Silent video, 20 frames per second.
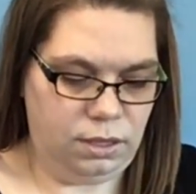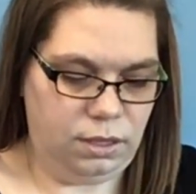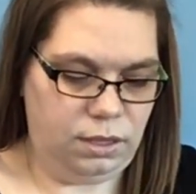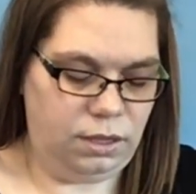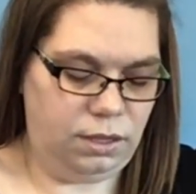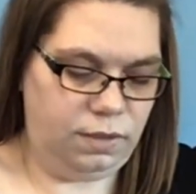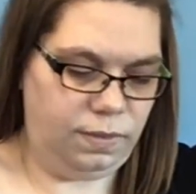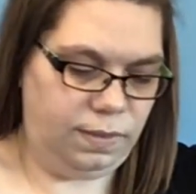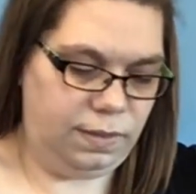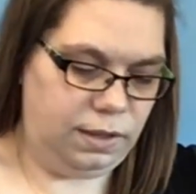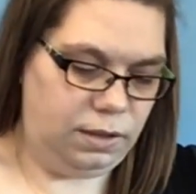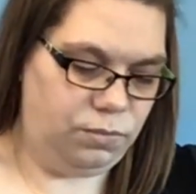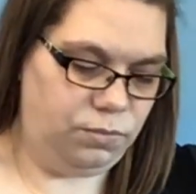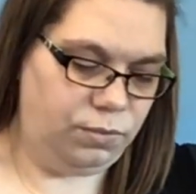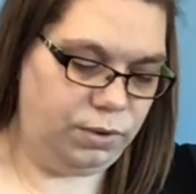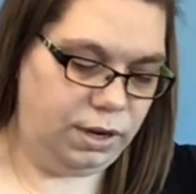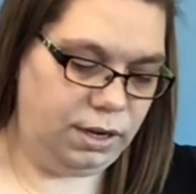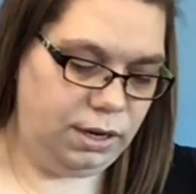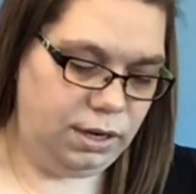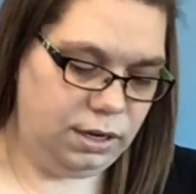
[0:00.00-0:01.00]
And then
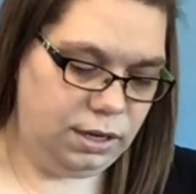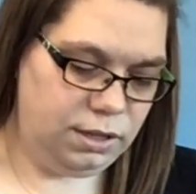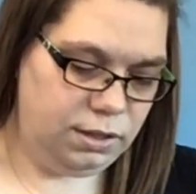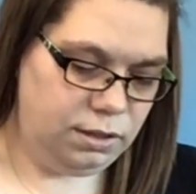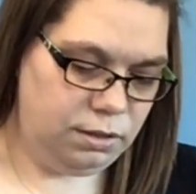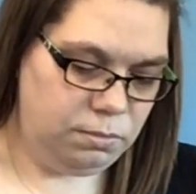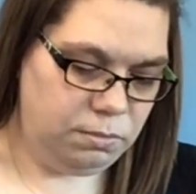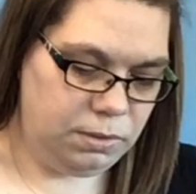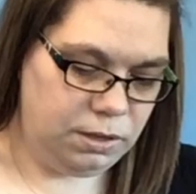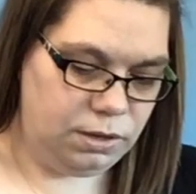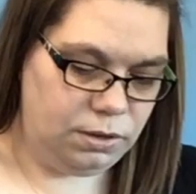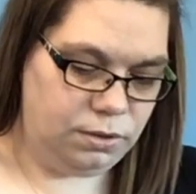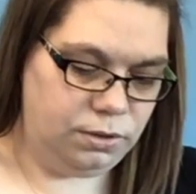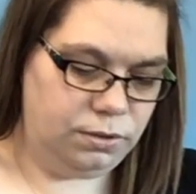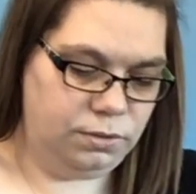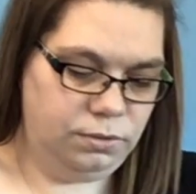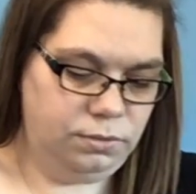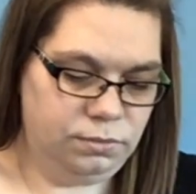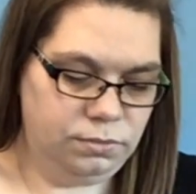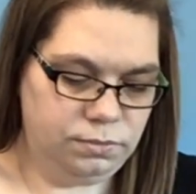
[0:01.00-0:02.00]
right in the
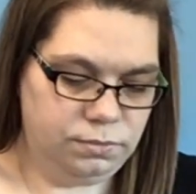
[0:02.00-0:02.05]
middle,